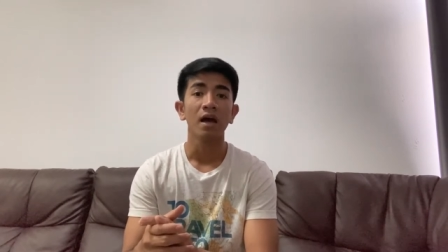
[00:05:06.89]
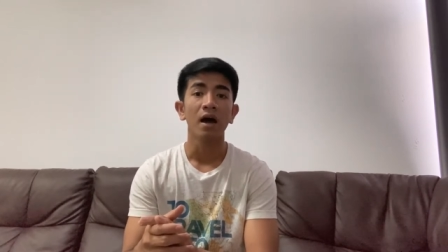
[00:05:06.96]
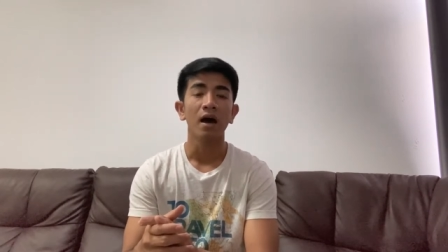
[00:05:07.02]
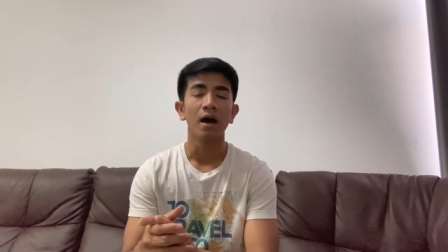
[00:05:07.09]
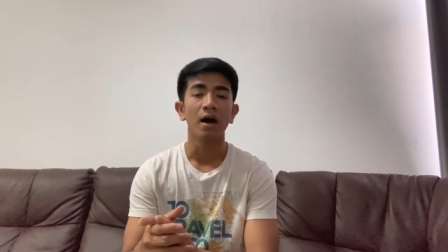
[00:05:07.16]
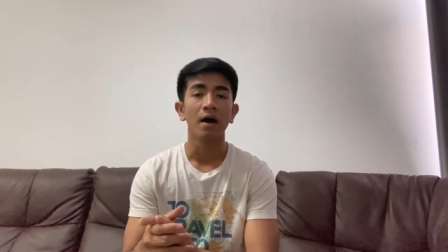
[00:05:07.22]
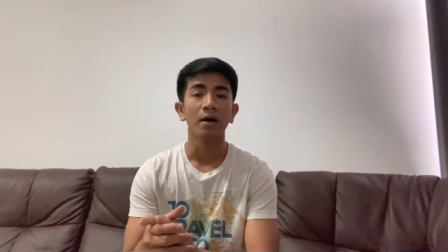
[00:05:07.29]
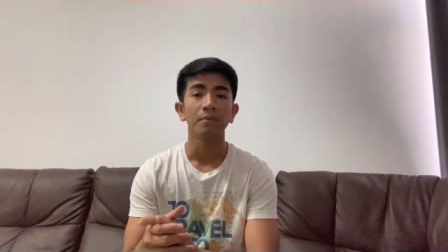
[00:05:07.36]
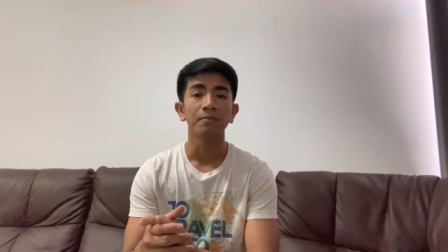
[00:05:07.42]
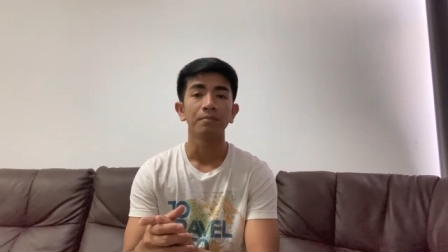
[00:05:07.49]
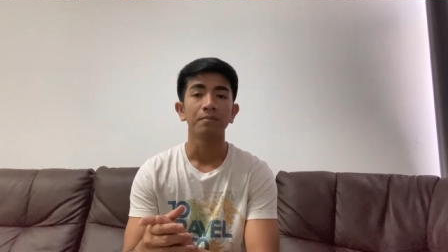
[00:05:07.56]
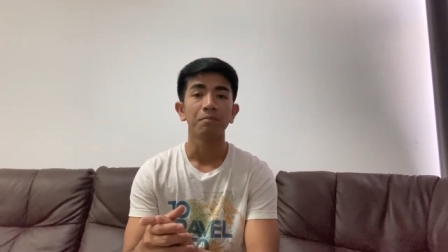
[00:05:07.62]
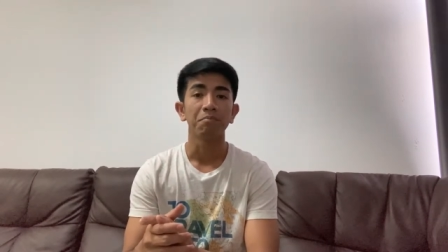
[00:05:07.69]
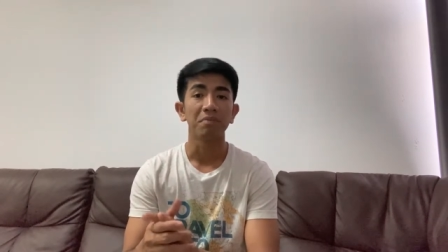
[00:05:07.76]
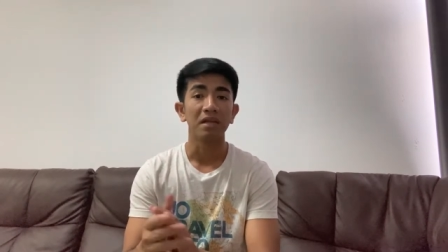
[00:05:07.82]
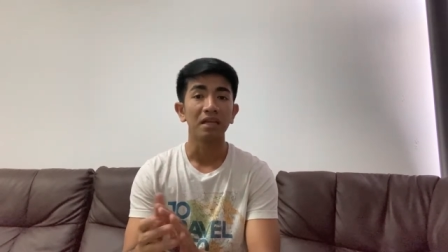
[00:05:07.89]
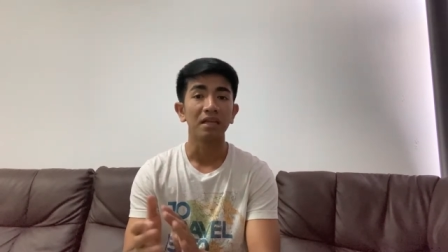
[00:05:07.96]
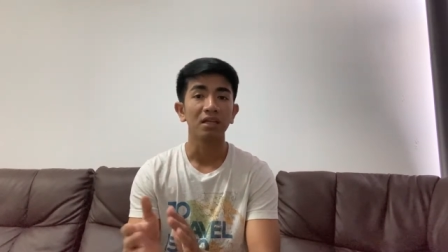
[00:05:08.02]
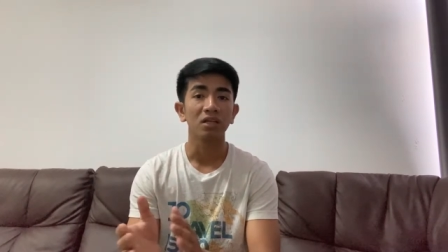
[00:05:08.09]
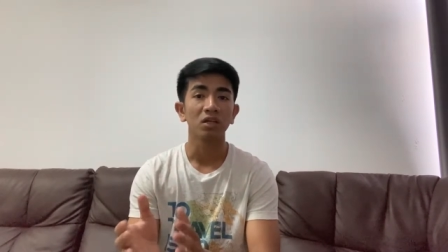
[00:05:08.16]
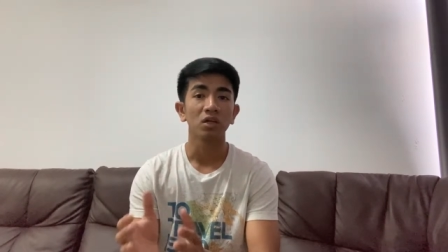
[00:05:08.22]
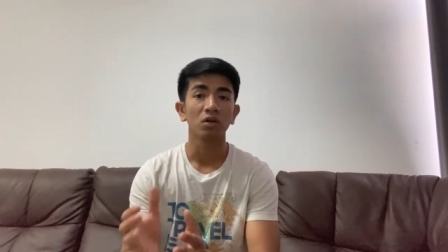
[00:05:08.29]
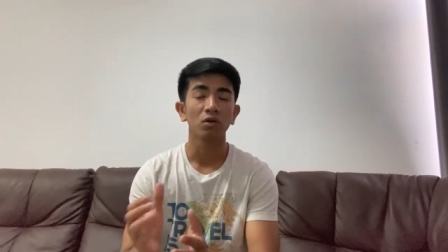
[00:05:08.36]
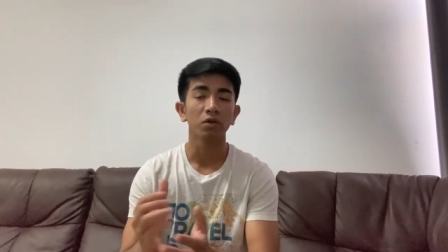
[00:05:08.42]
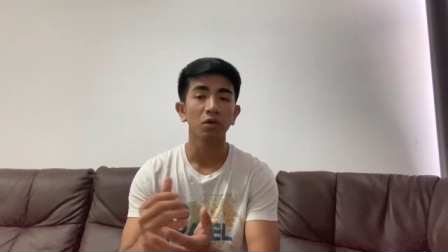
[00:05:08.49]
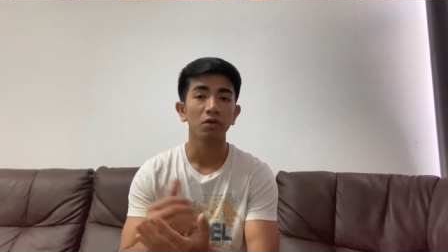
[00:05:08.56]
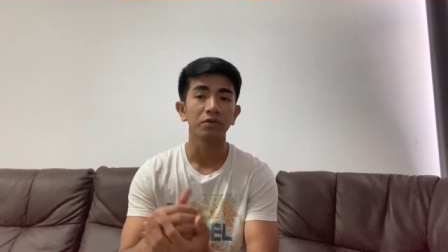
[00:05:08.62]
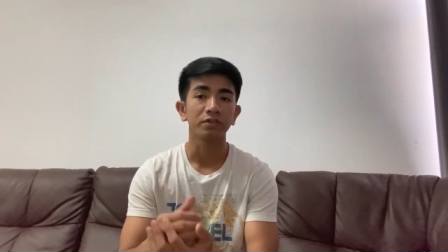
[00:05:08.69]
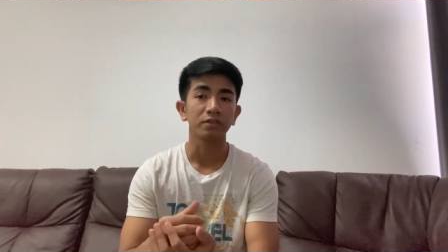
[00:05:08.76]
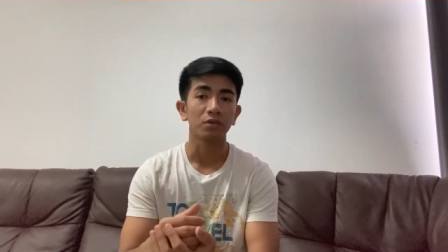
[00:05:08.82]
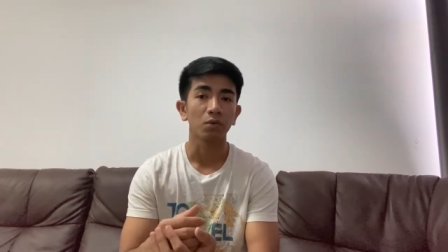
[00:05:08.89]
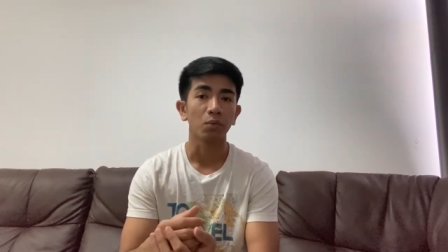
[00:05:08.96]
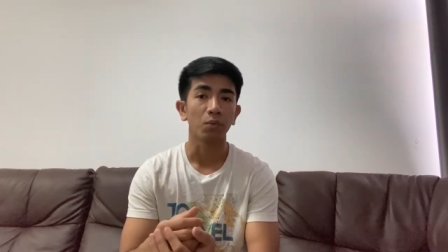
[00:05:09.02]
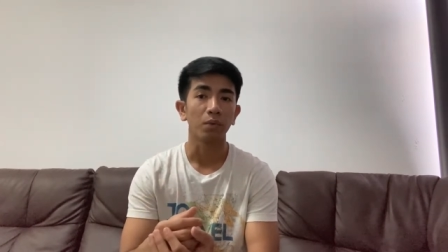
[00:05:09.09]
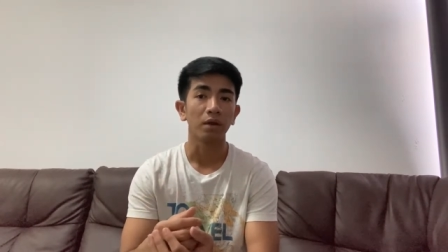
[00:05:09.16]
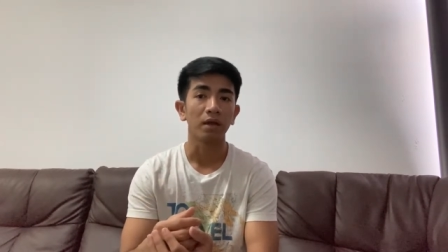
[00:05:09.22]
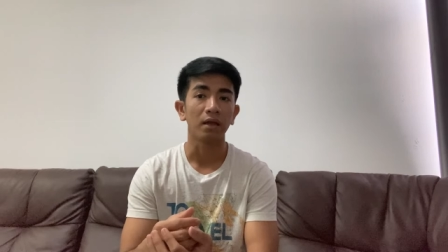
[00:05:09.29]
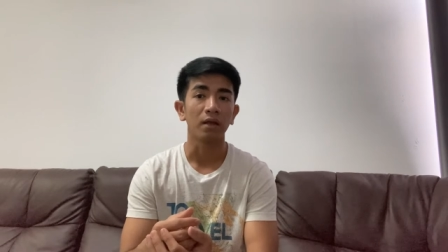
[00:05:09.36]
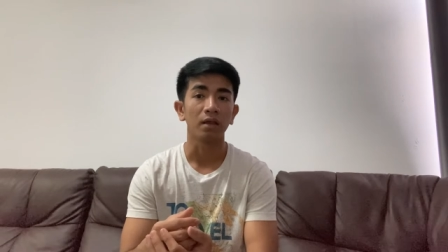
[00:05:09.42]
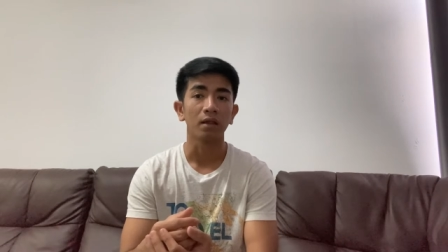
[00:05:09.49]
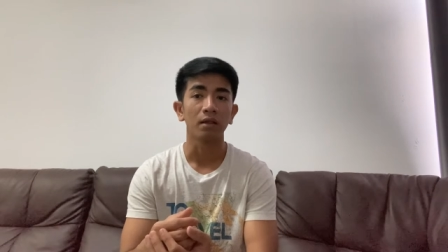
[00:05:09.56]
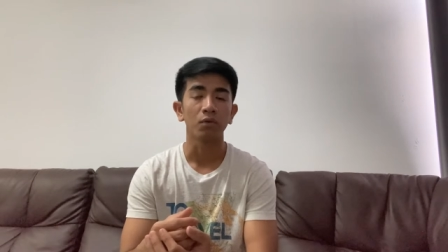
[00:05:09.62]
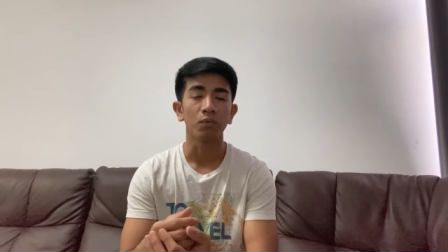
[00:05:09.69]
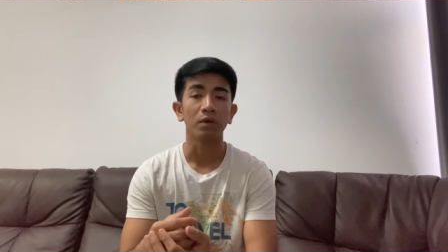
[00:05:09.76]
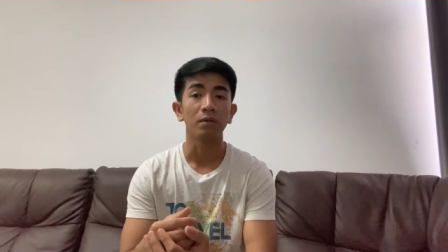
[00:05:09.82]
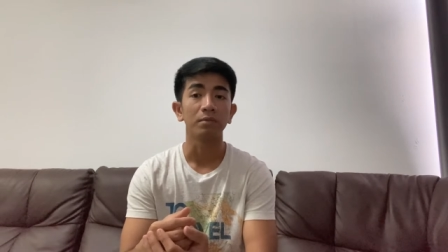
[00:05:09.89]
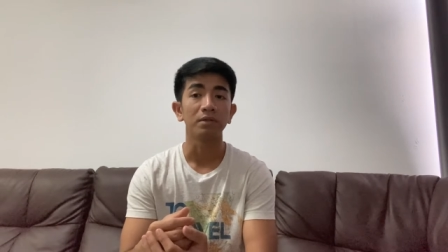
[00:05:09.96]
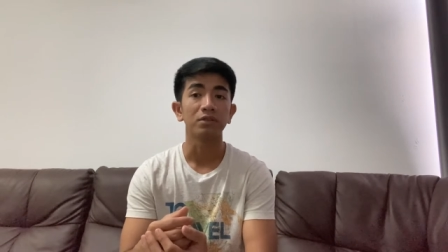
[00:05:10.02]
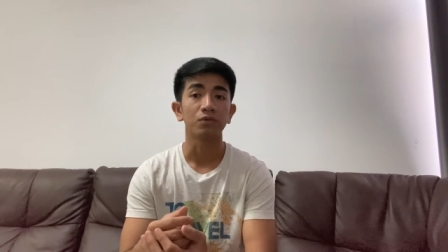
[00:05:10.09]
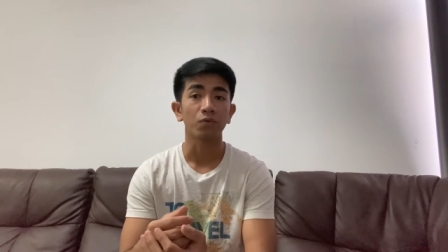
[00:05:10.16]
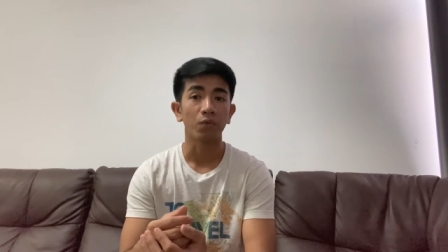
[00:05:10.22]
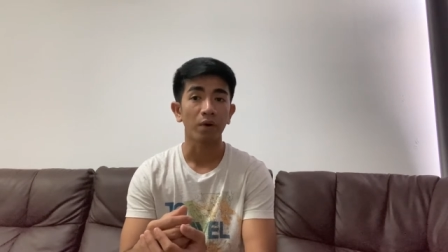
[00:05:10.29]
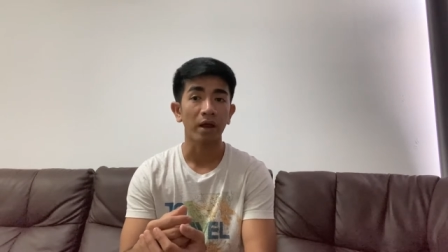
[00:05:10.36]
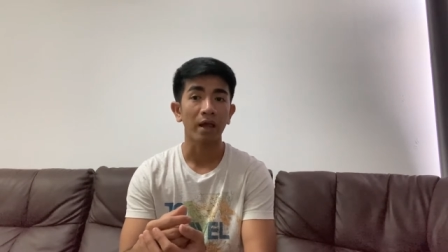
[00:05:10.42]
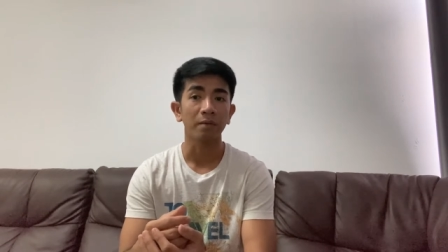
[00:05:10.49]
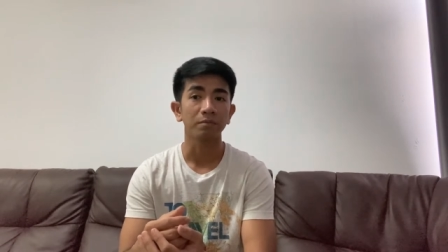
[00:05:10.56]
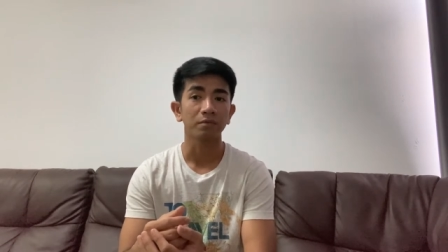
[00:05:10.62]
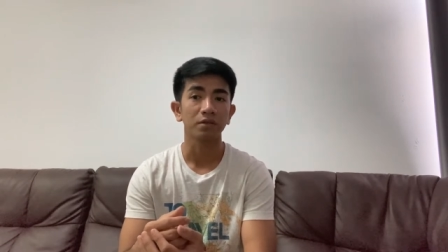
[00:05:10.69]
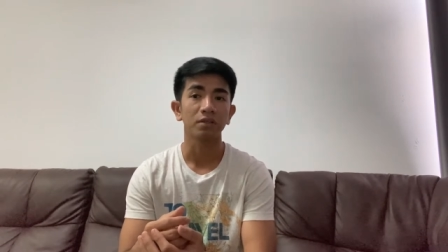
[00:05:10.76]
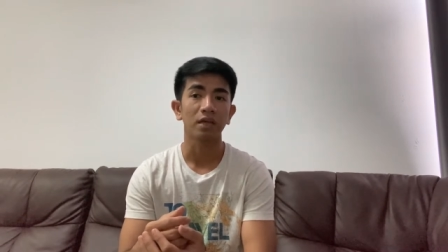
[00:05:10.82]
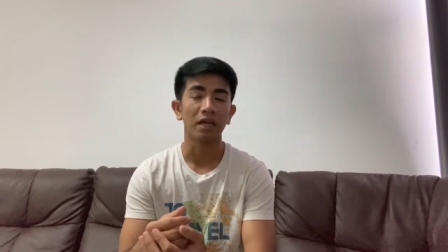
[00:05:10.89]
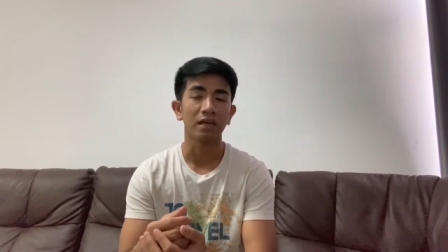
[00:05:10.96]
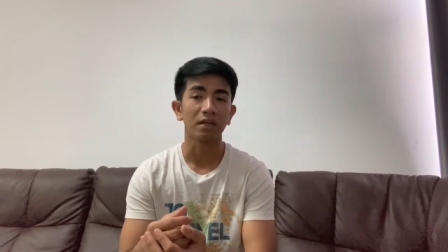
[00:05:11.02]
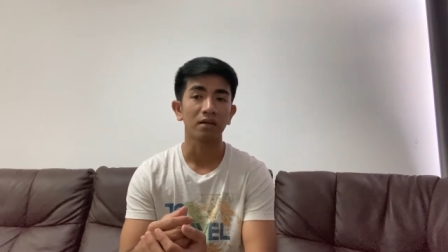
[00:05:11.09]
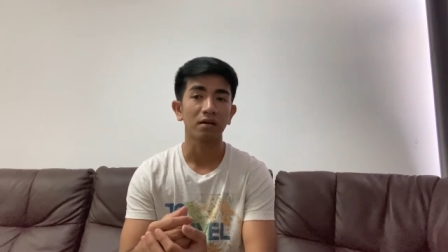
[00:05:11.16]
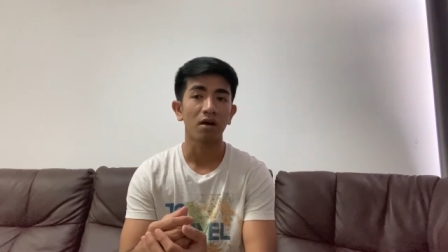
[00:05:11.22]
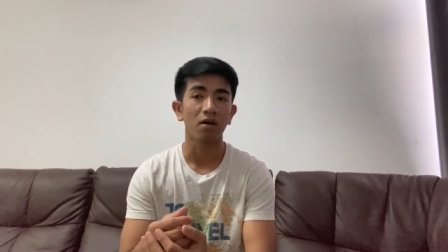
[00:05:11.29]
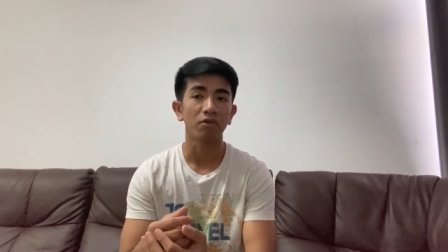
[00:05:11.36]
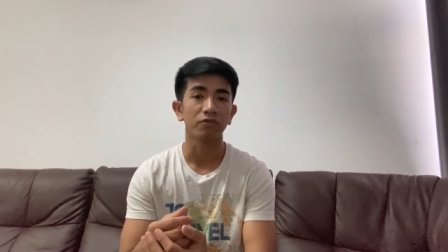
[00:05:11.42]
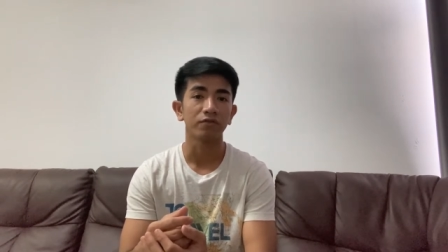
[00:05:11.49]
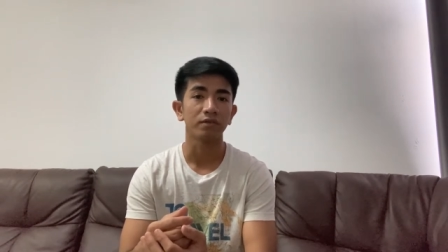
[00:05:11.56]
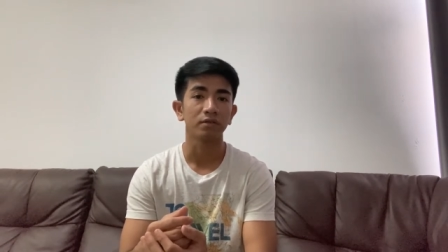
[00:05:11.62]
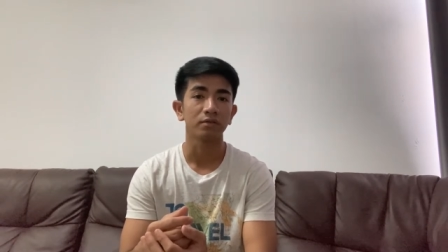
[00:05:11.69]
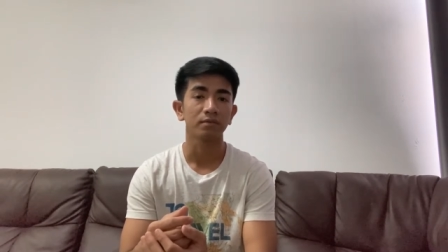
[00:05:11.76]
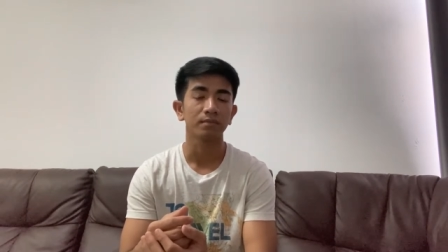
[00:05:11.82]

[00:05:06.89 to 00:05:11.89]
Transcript: um, being closed will, will be trapped in the coffin.